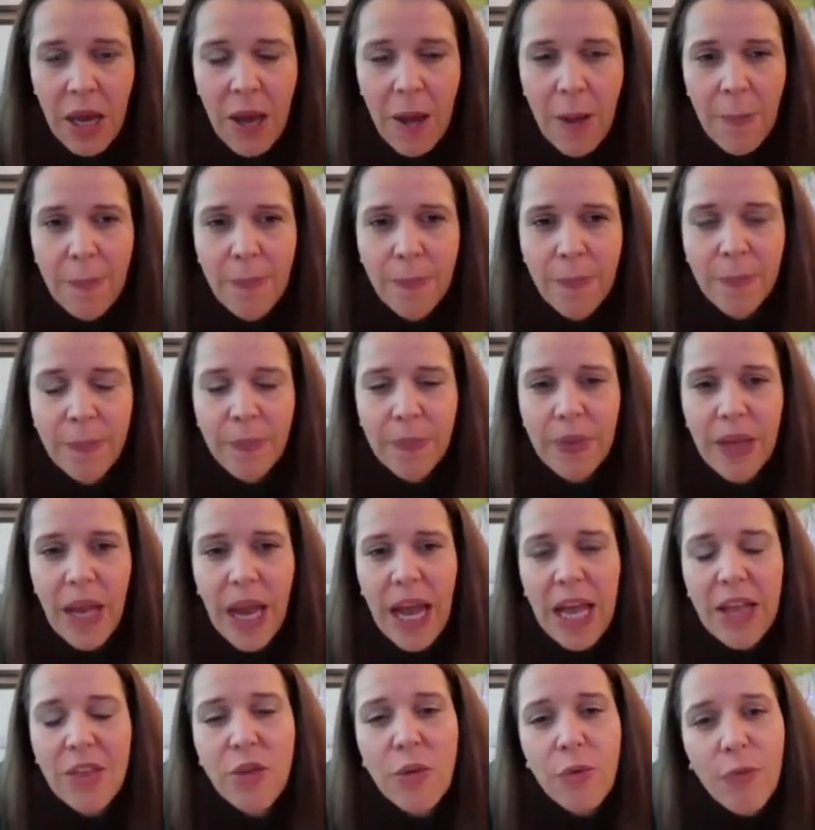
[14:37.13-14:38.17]
And
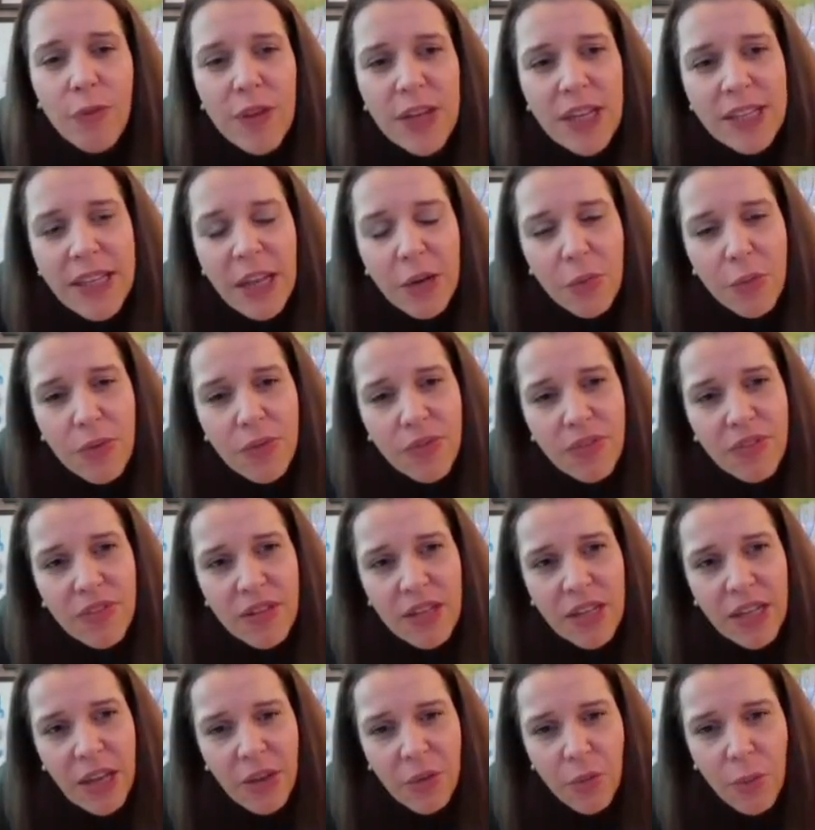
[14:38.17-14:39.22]
the thing that we've
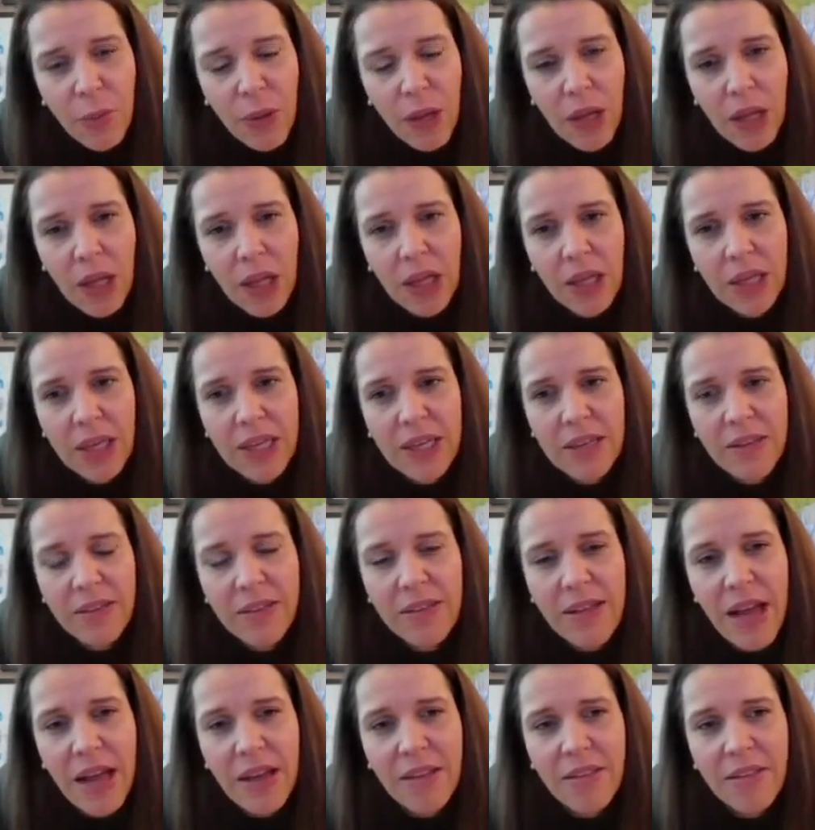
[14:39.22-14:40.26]
seen as well
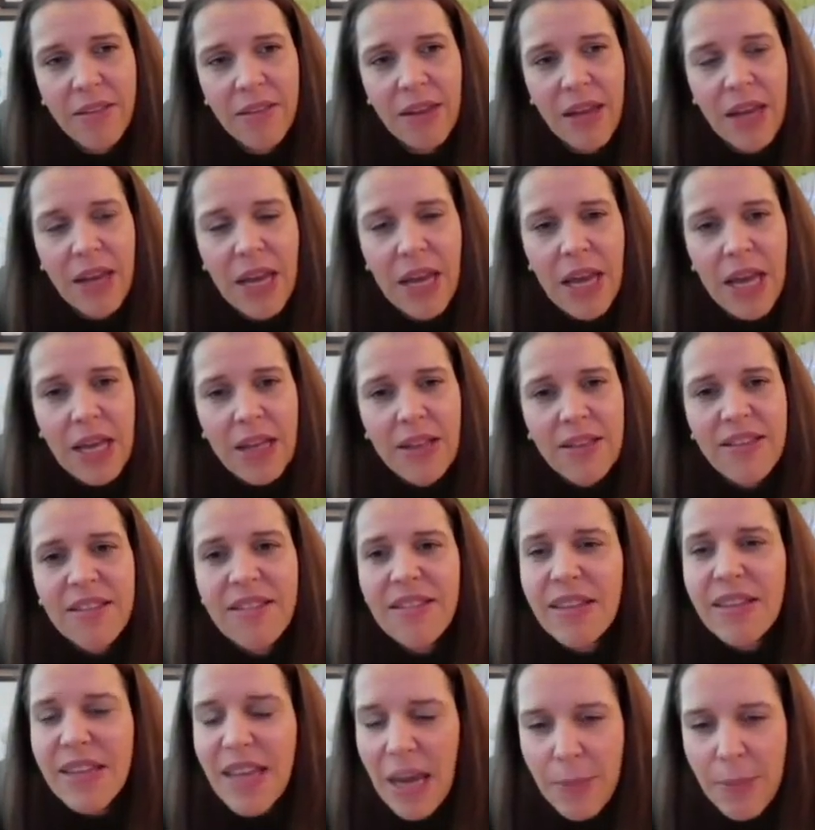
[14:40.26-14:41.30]
is that
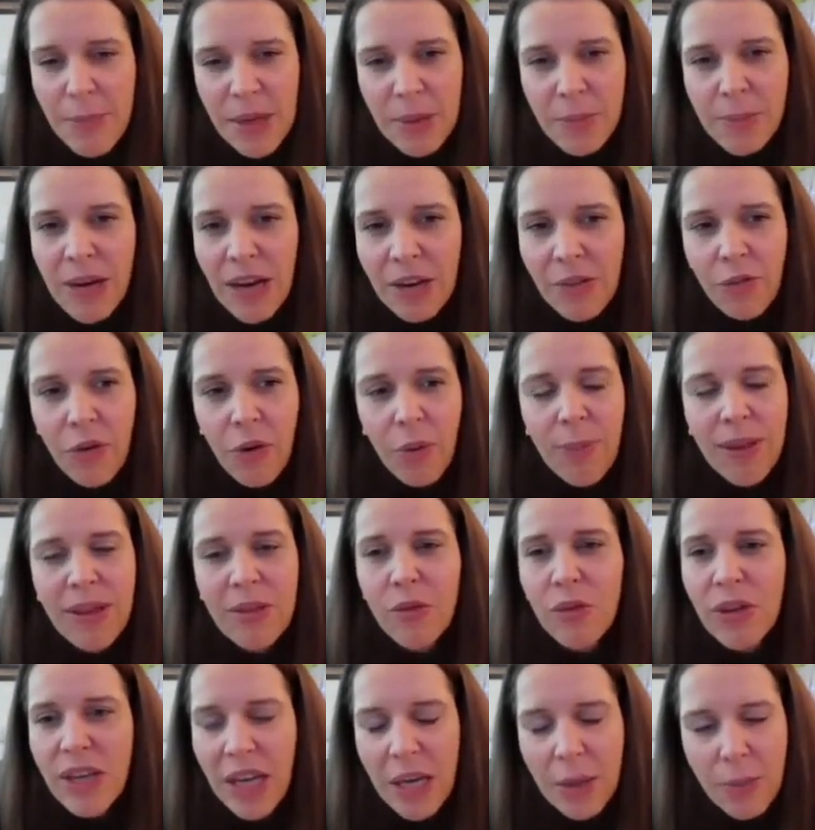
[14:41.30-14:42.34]
this gaming platform
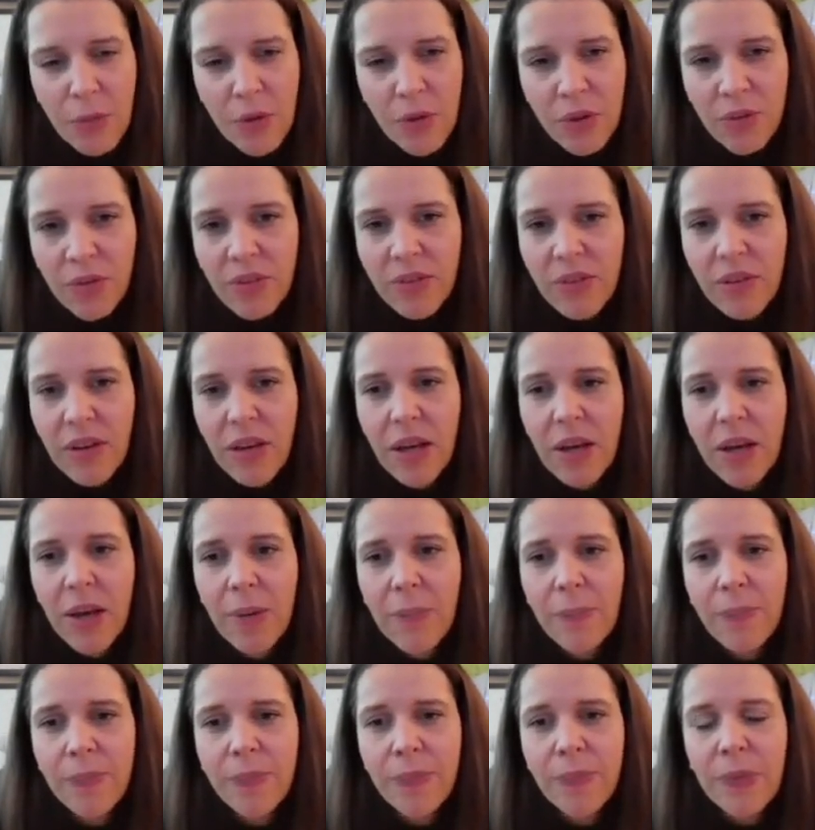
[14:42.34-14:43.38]
and the gamers
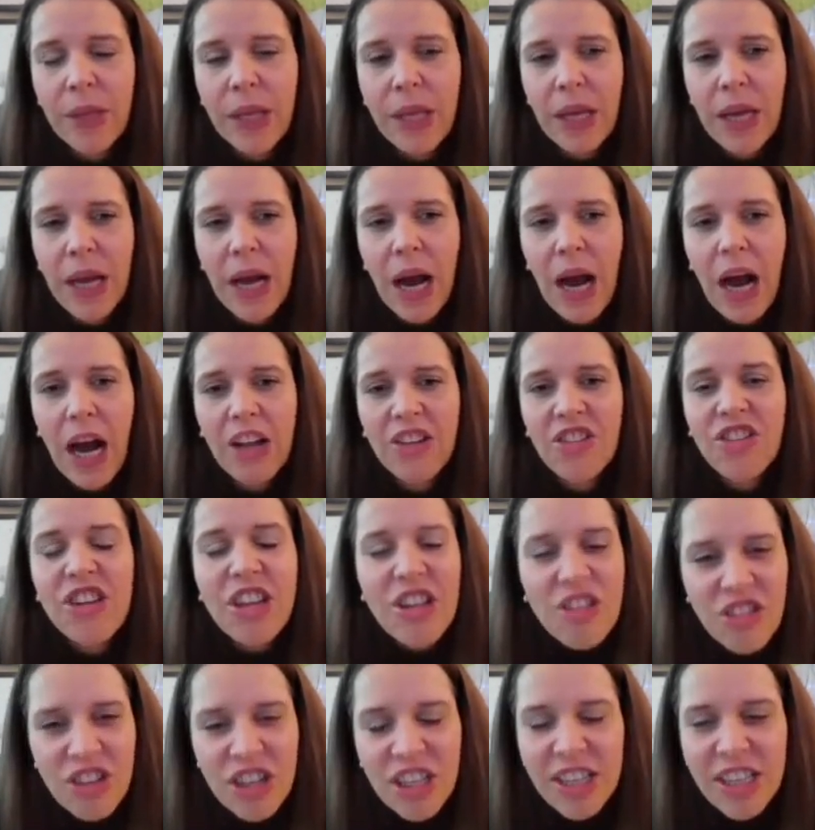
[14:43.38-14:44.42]
are
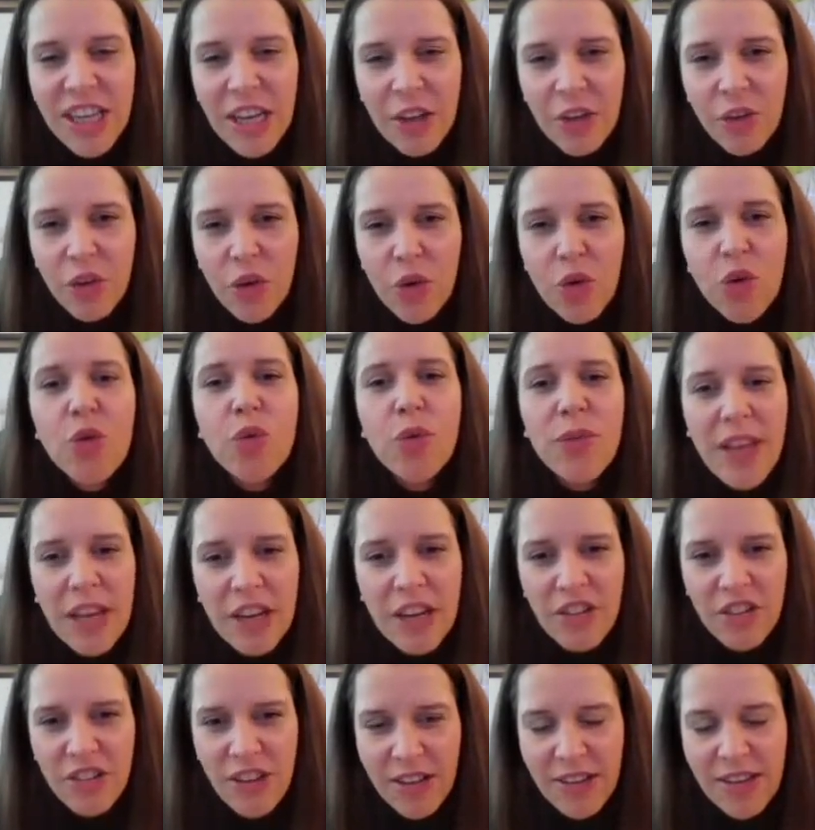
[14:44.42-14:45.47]
changing the
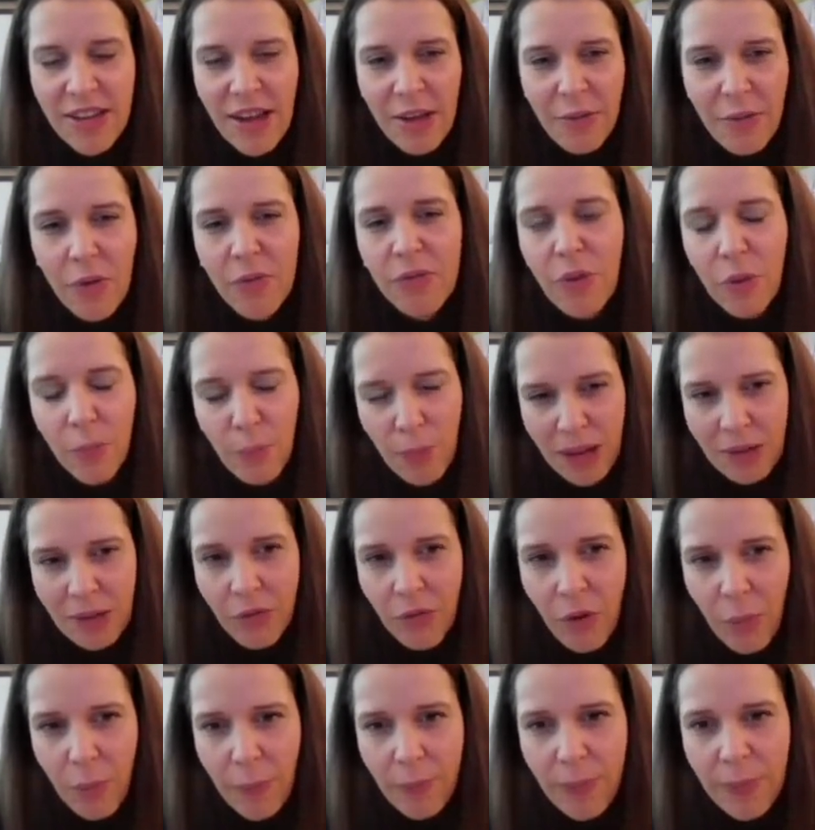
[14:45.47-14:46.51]
usage that they have of the
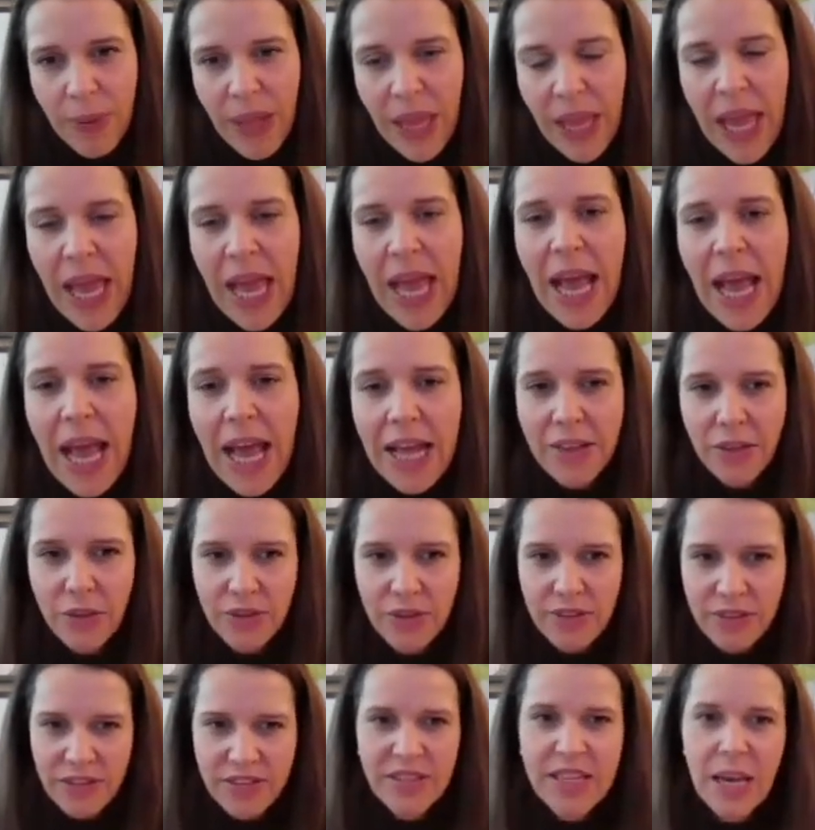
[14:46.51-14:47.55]
platform.
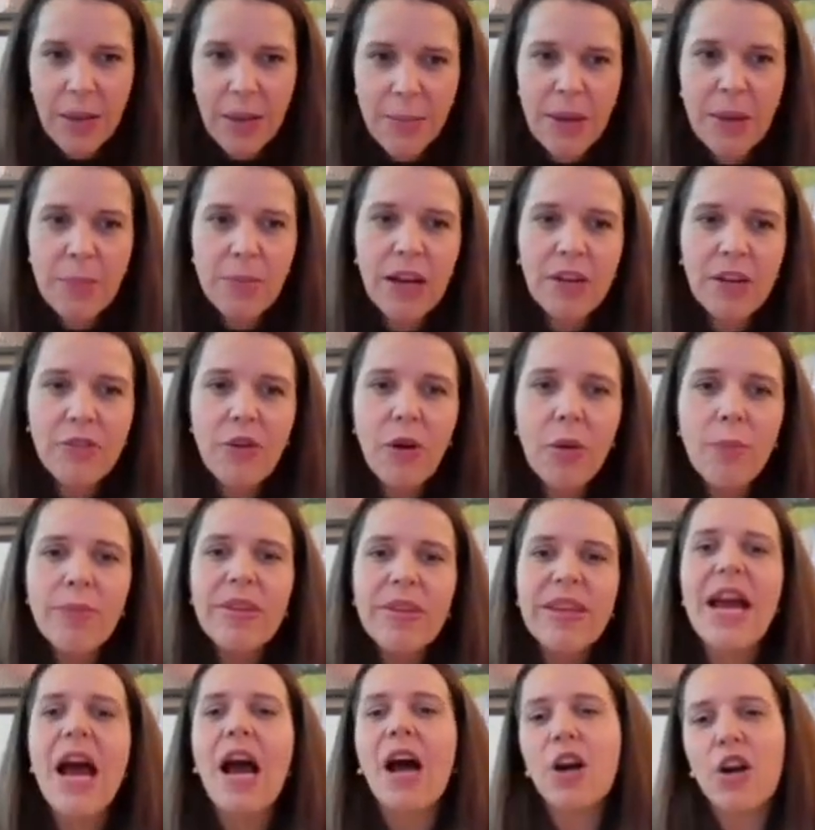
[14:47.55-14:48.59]
And this gaming
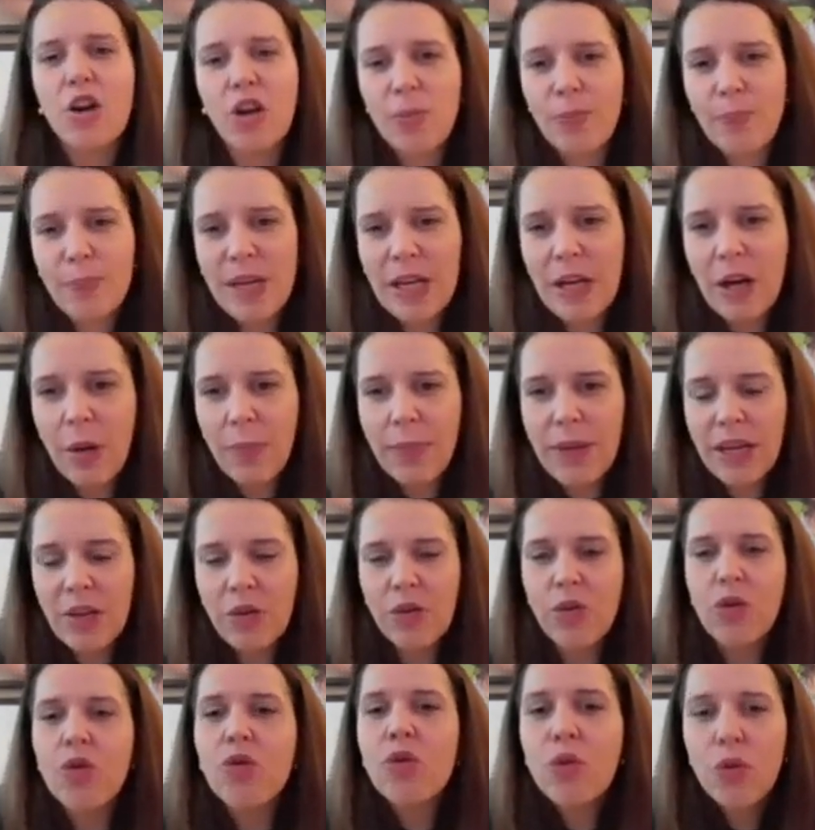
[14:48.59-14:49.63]
platform, they are
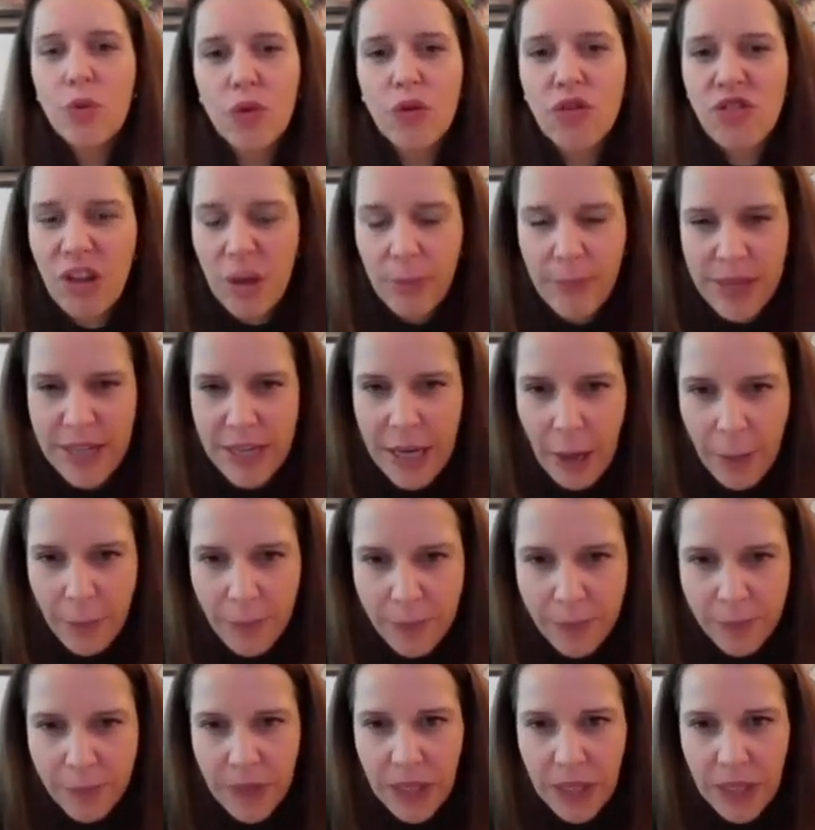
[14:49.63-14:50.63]
becoming the new social media.